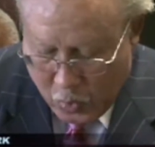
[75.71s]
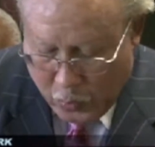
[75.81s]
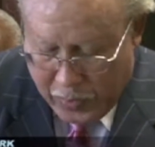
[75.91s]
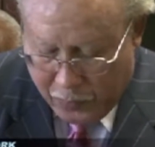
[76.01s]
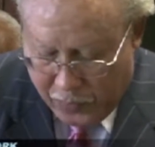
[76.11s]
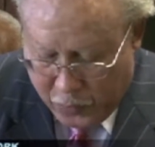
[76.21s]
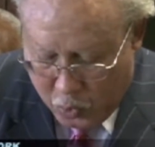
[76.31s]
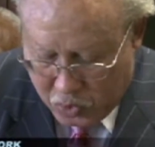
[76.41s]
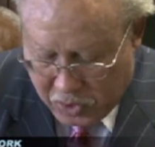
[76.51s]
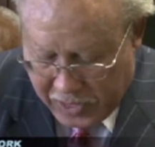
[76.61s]
We have
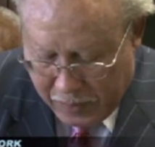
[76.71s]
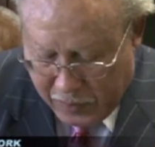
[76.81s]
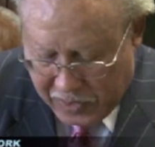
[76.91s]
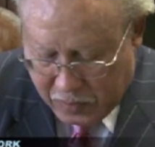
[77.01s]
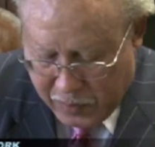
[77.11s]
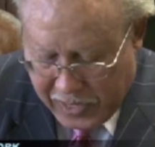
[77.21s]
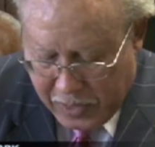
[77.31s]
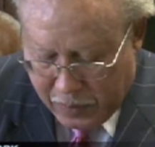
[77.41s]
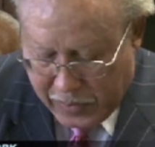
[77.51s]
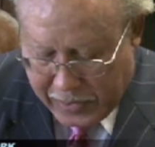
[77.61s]
reviewed statements
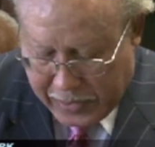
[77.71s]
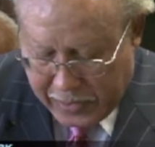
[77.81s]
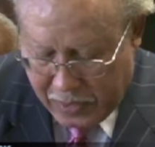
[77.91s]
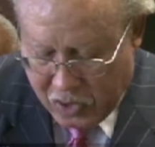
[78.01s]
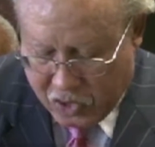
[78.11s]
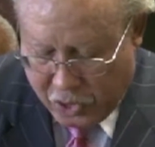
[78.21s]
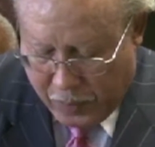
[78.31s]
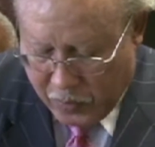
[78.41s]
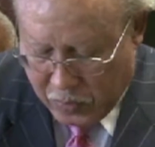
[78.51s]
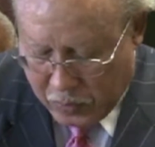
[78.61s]
made by the
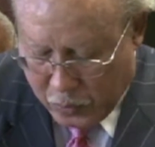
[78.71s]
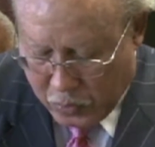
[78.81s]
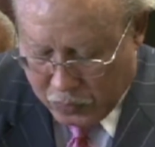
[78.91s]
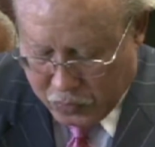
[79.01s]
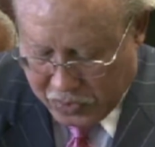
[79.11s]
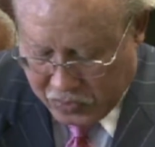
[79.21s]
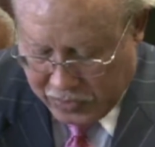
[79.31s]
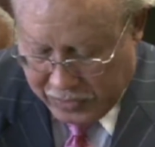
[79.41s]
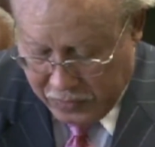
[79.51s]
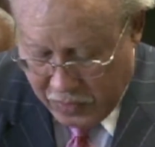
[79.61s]
chairman of the Board of
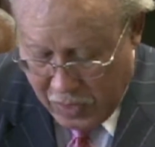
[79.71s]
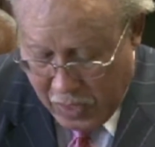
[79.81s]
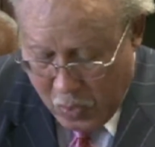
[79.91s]
Trustees.